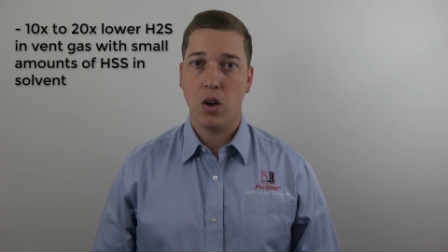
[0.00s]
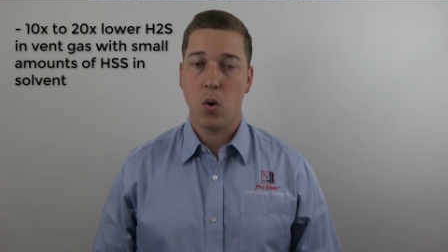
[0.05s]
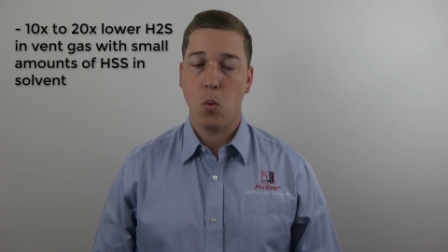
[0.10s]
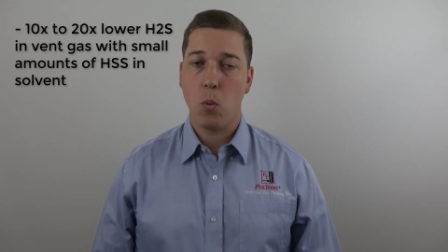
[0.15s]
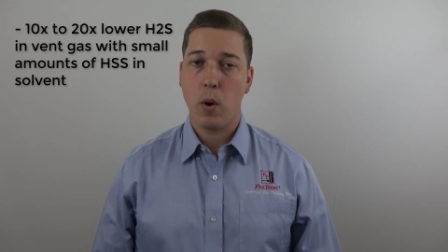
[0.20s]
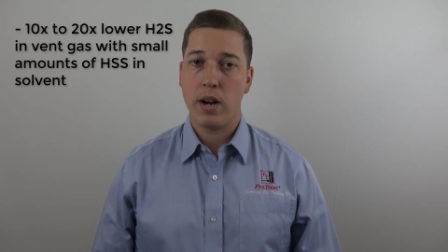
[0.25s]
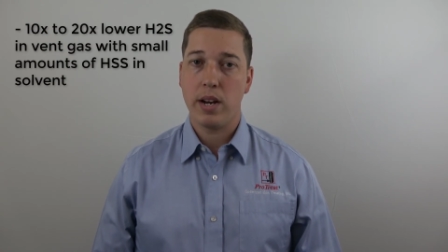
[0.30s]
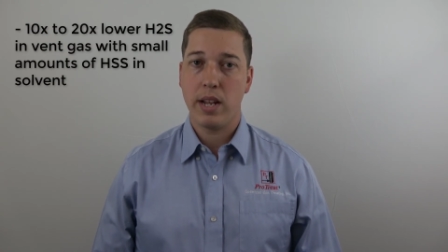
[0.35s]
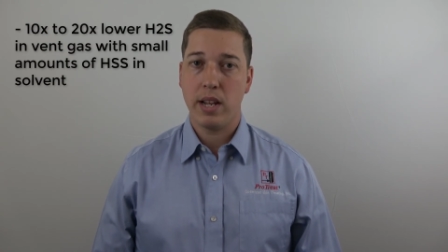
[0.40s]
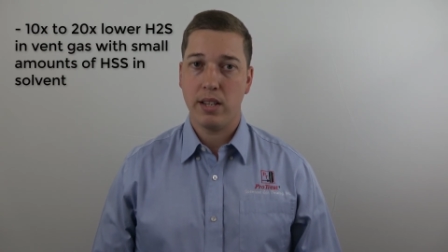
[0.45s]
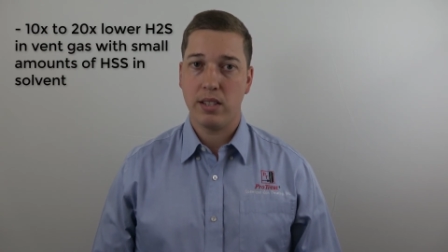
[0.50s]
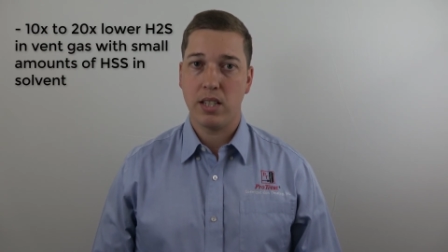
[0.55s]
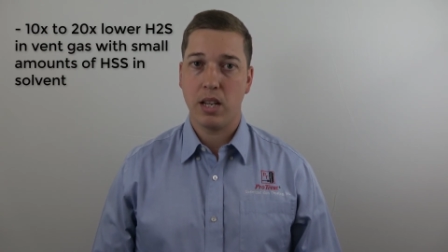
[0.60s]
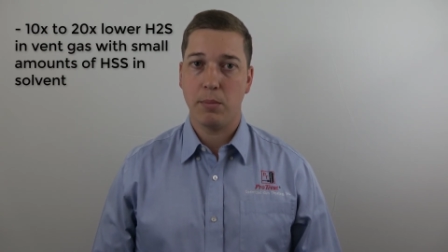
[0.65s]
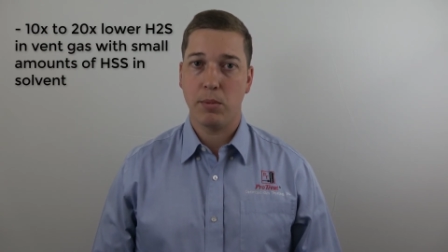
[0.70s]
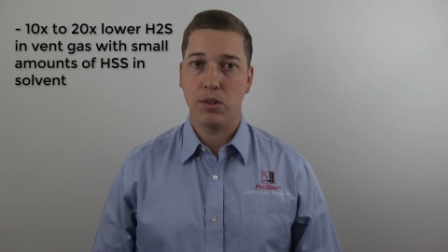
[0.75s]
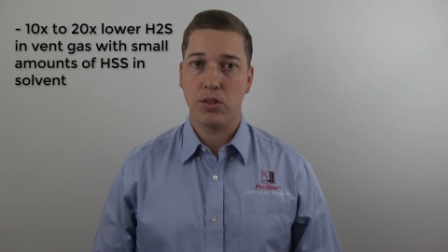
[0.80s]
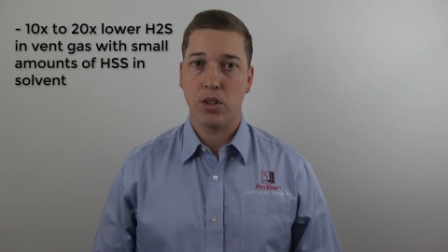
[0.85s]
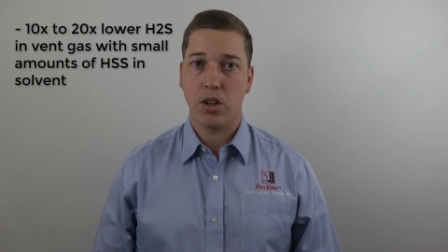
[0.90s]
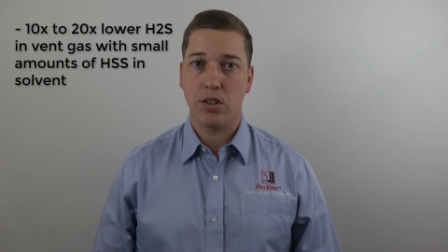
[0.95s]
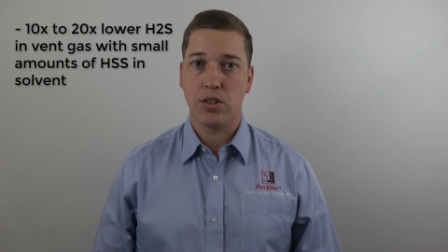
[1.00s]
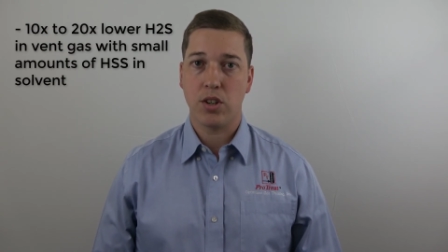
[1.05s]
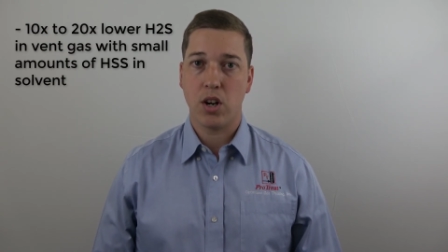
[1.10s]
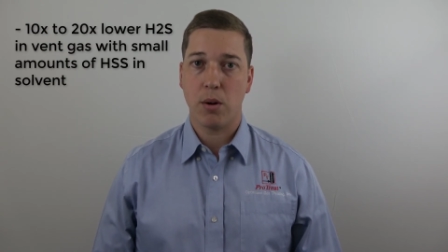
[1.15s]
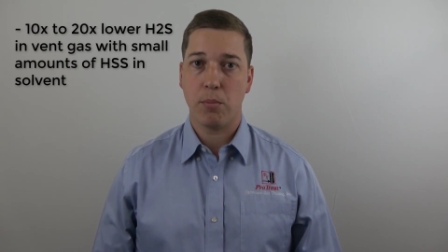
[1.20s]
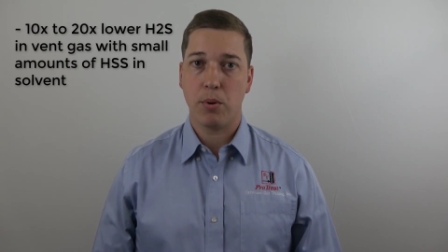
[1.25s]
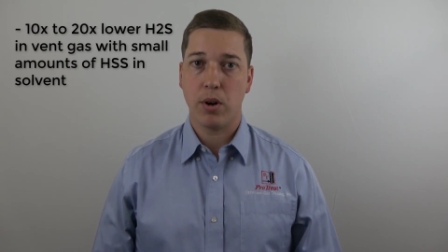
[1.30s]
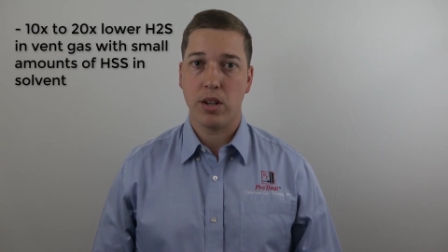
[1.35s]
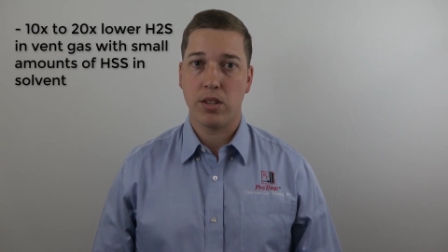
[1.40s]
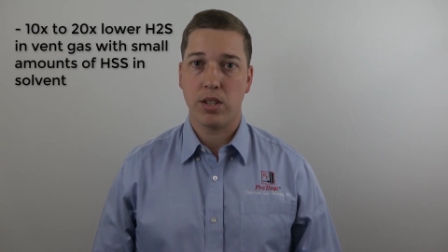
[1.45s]
when heat-stable salts are
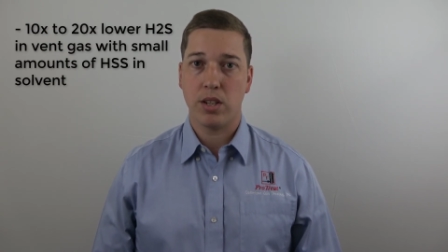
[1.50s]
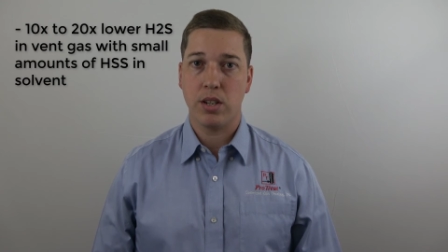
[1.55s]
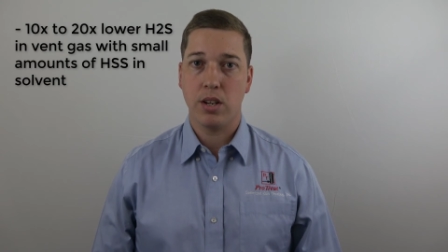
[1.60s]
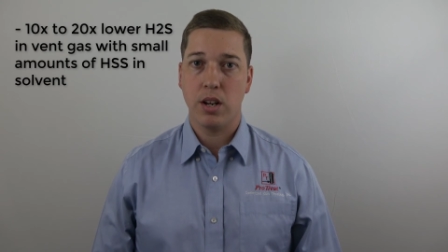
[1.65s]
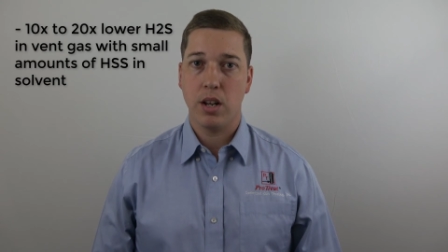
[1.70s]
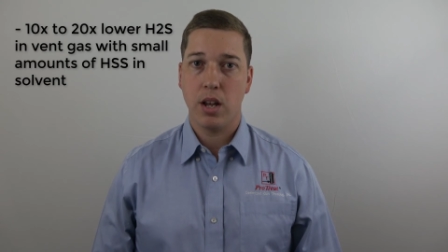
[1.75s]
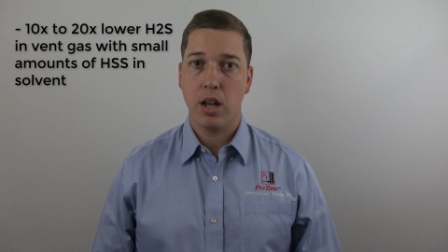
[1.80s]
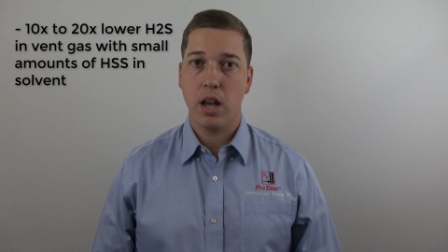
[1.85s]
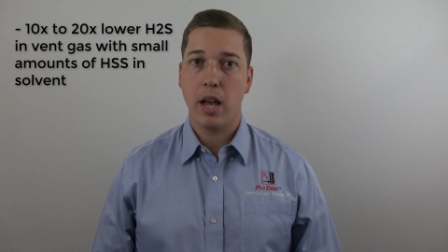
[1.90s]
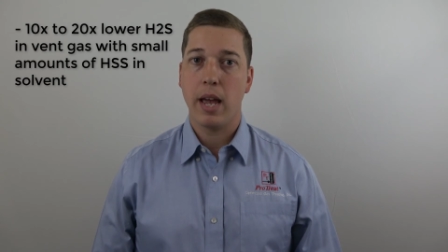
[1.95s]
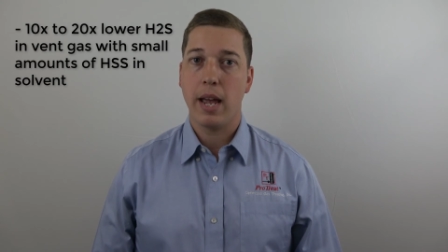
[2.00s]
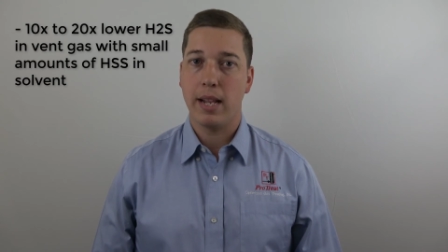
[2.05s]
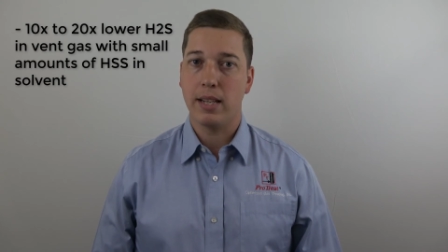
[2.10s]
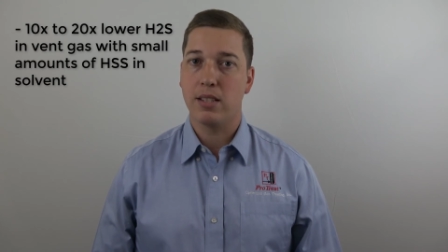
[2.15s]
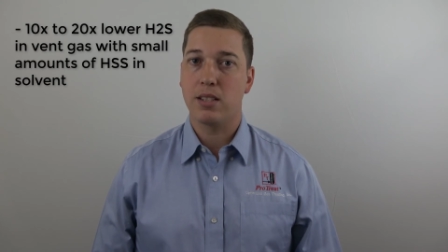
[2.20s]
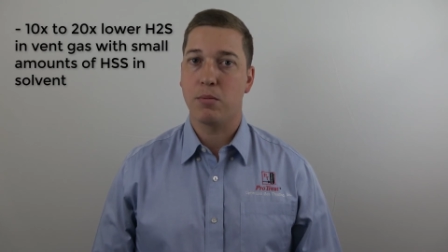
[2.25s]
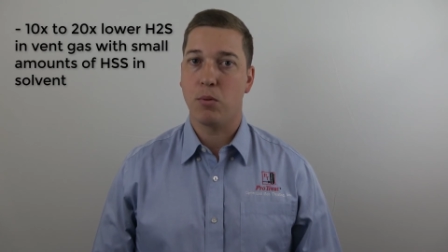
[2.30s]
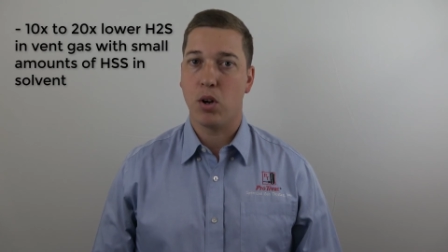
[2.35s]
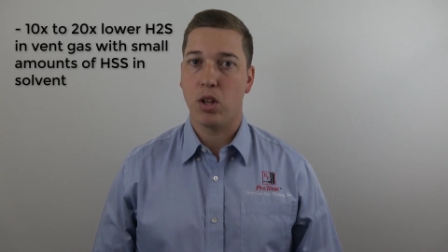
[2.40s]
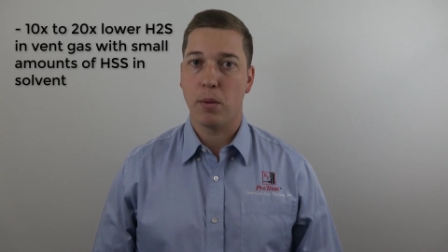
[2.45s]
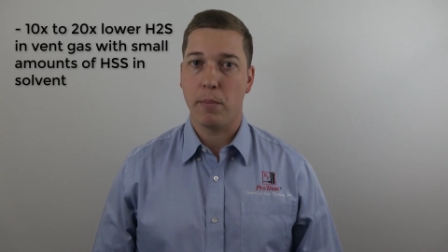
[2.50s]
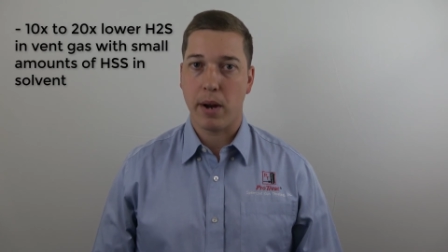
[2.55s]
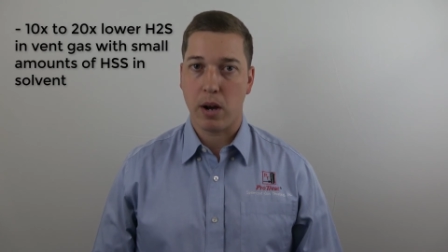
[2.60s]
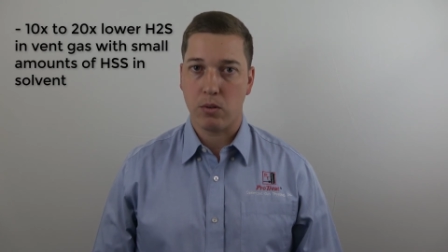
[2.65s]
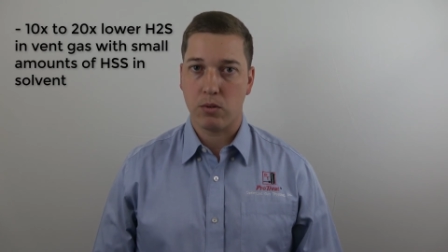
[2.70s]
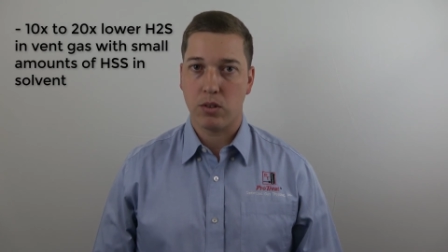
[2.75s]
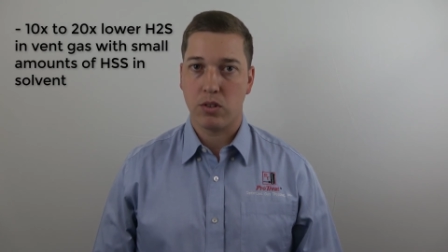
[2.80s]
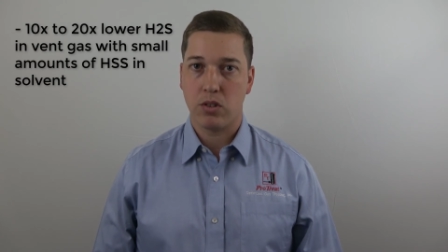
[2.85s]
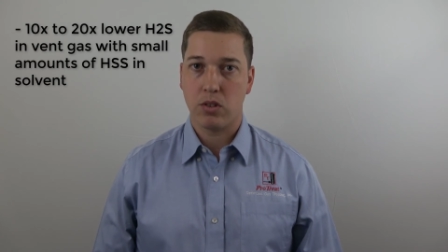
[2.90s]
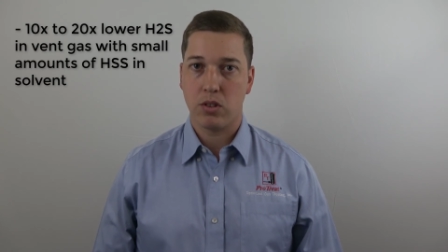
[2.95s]
present in small
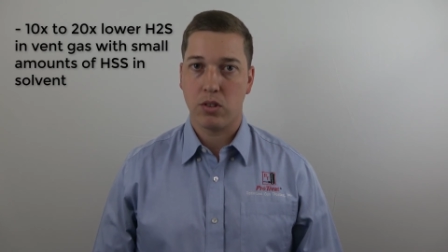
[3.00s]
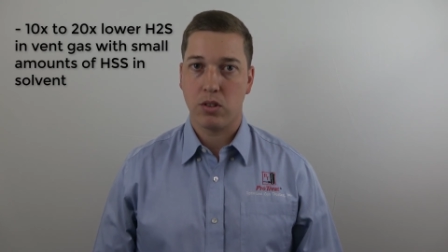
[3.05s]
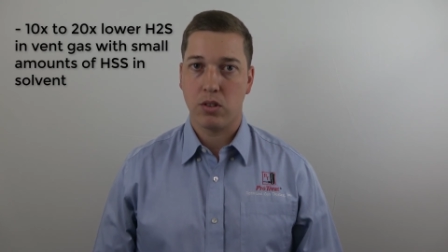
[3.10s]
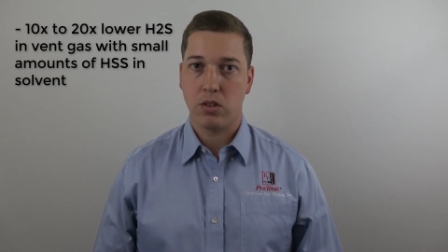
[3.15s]
amounts.